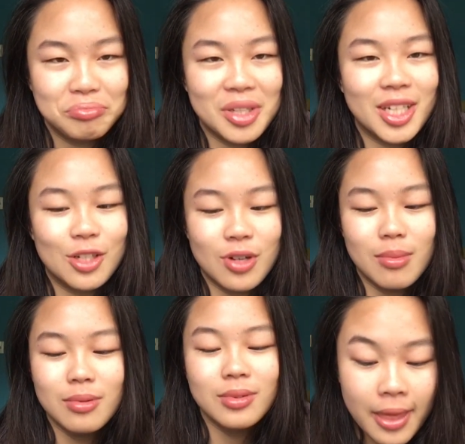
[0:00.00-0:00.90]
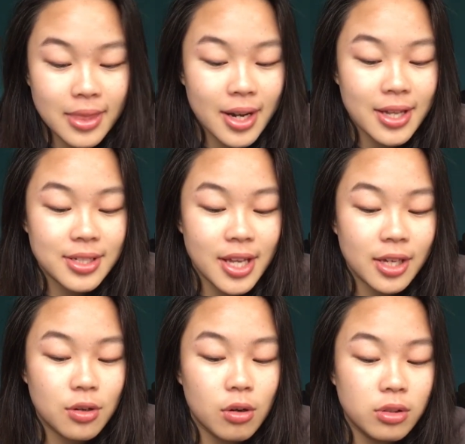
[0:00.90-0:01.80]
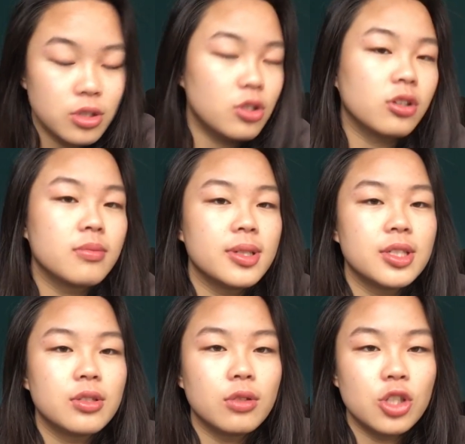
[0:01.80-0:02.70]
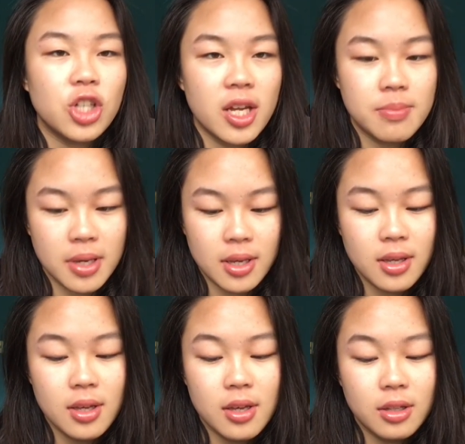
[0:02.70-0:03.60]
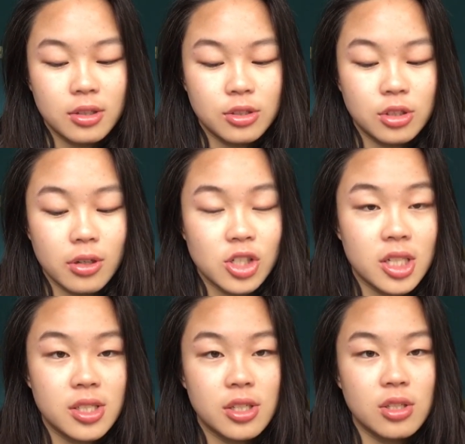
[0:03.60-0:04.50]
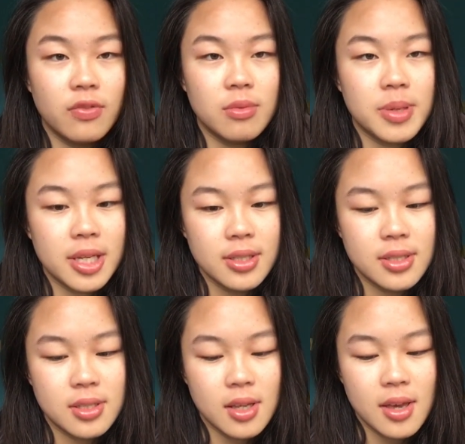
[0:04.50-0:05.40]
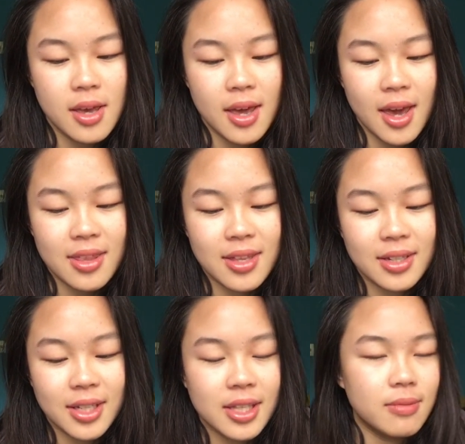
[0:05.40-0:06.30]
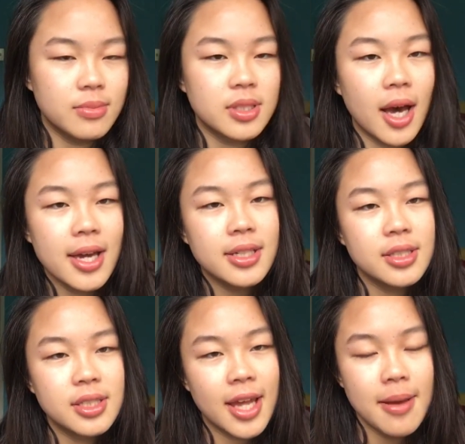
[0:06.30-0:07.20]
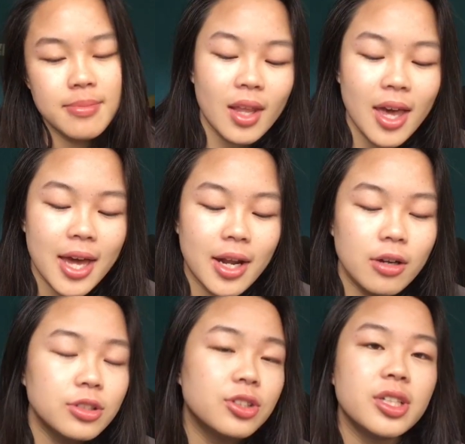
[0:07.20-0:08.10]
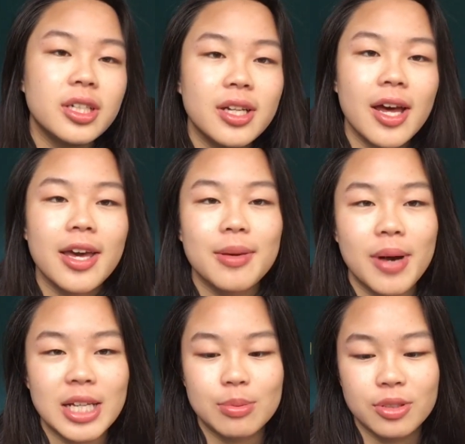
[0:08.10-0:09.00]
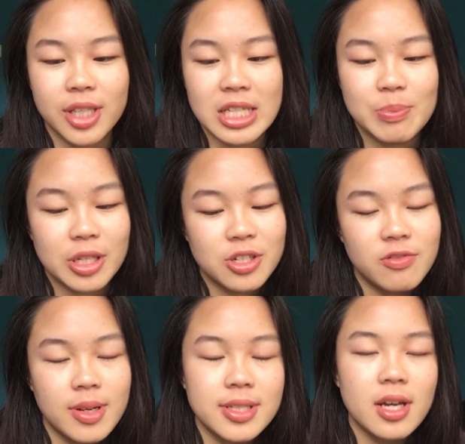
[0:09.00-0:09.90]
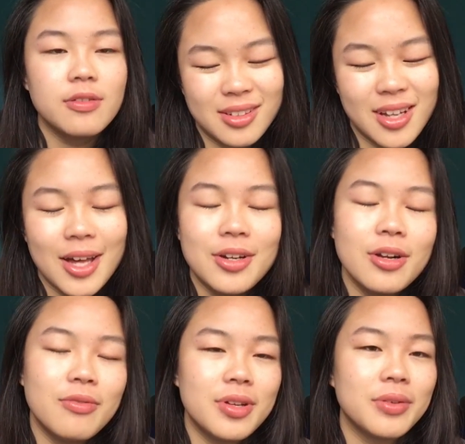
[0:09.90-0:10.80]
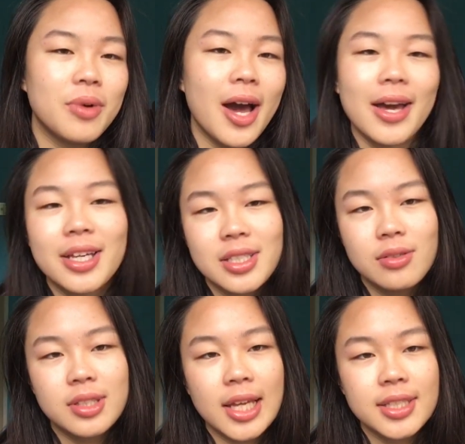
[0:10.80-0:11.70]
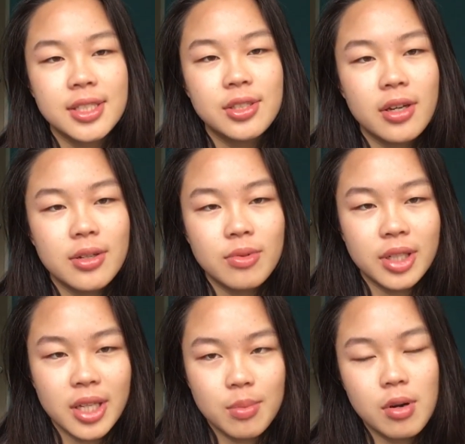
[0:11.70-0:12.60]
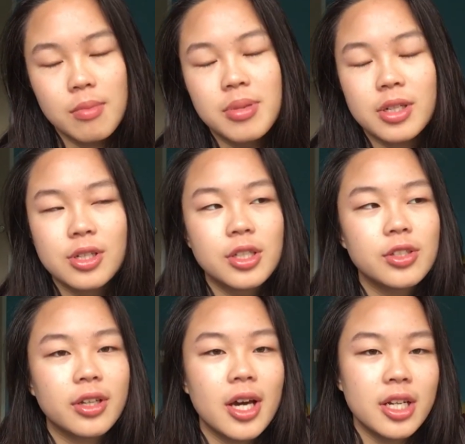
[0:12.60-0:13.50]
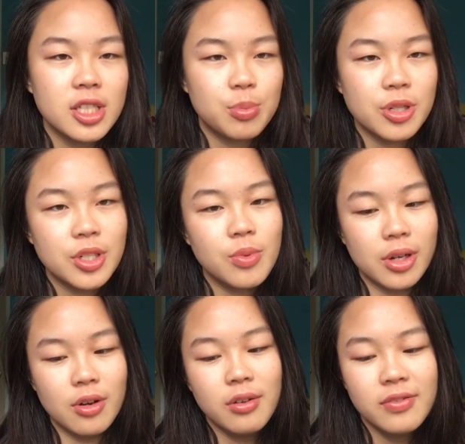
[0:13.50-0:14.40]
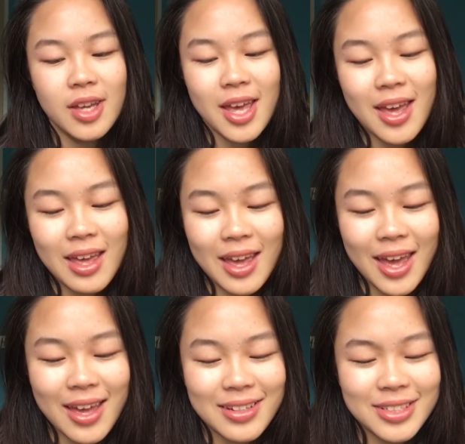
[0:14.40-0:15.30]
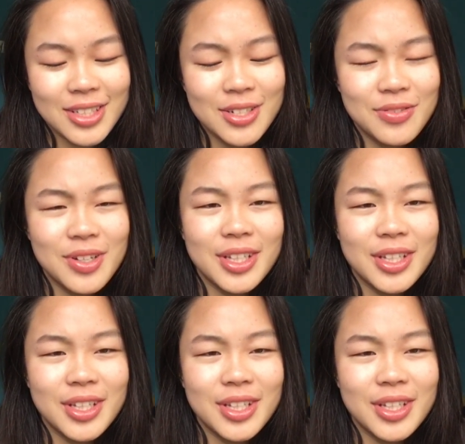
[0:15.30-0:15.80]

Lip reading: any trouble. And then I had to take all those documents to a JP, so Justice of the Peace, and then get them signed and stamped. And I also needed a passport size picture of myself. I don't know really why. I guess I was lazy, so I didn't want to get a proper picture, so I kind of just printed one off, and it didn't